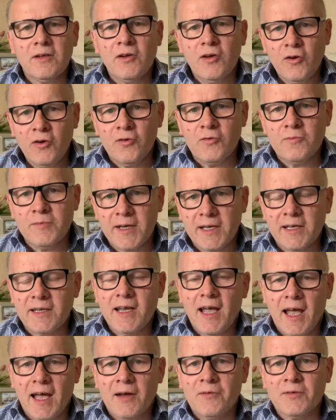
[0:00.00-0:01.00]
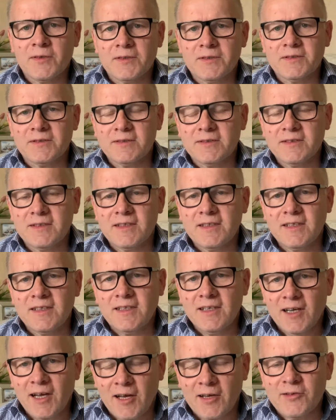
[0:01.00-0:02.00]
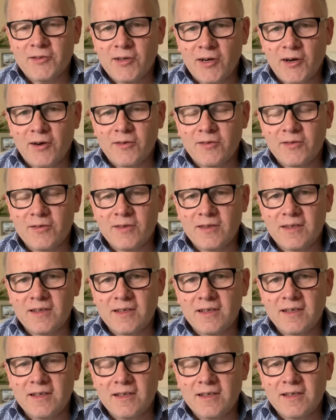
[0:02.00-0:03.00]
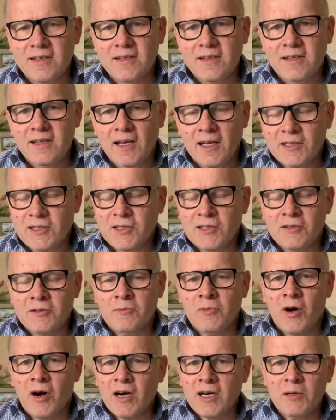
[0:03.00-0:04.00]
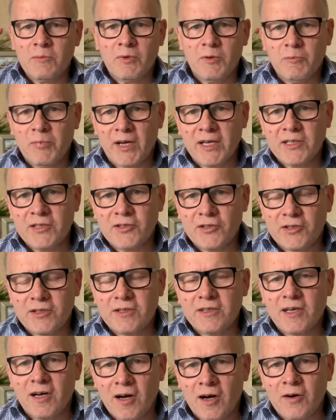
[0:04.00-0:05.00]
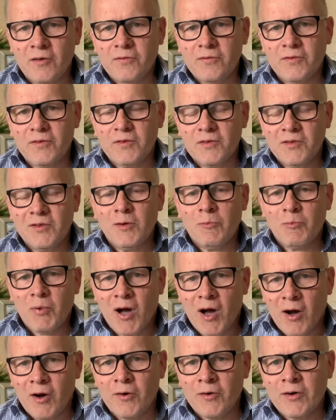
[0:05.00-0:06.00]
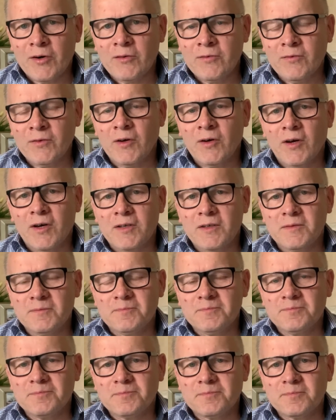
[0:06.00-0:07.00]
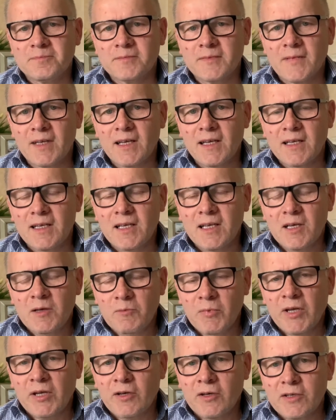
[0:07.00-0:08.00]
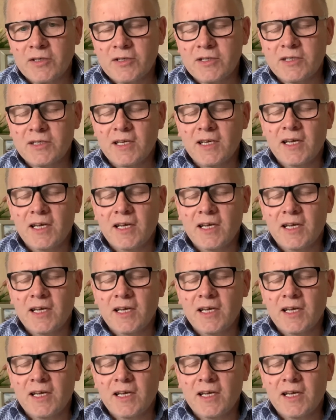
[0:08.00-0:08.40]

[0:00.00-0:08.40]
who made heaven and earth. It's a remarkable picture of the power of God, because